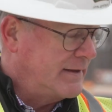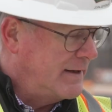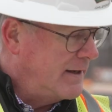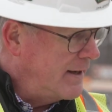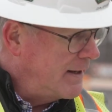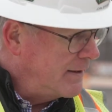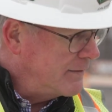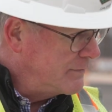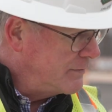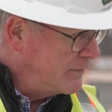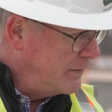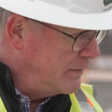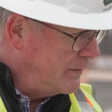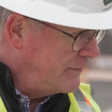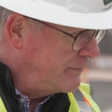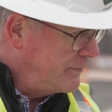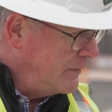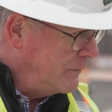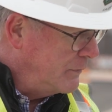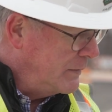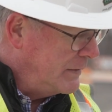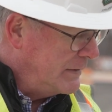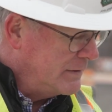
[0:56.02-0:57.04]
cut through, if
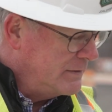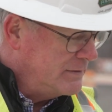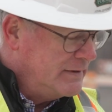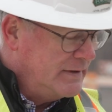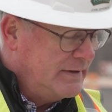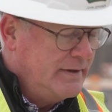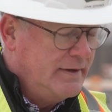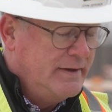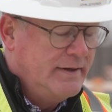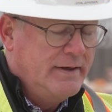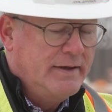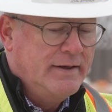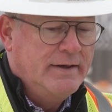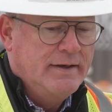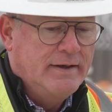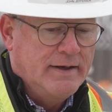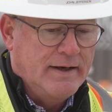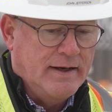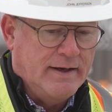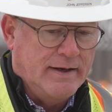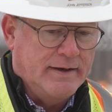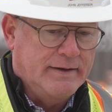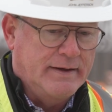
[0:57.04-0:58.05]
you will.
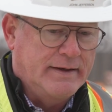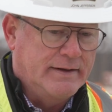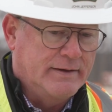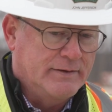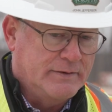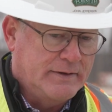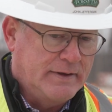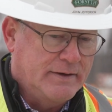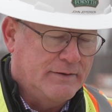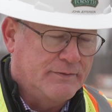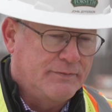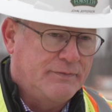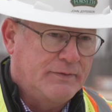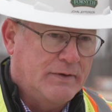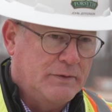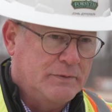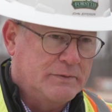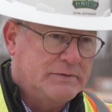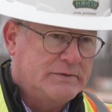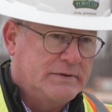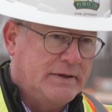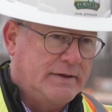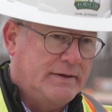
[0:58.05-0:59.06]
It'll give
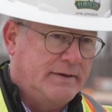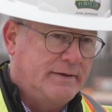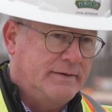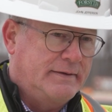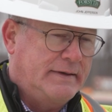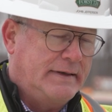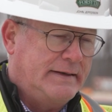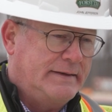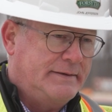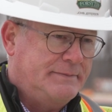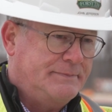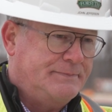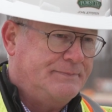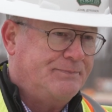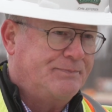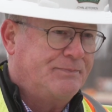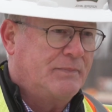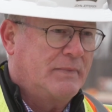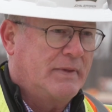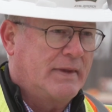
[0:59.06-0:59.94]
folks an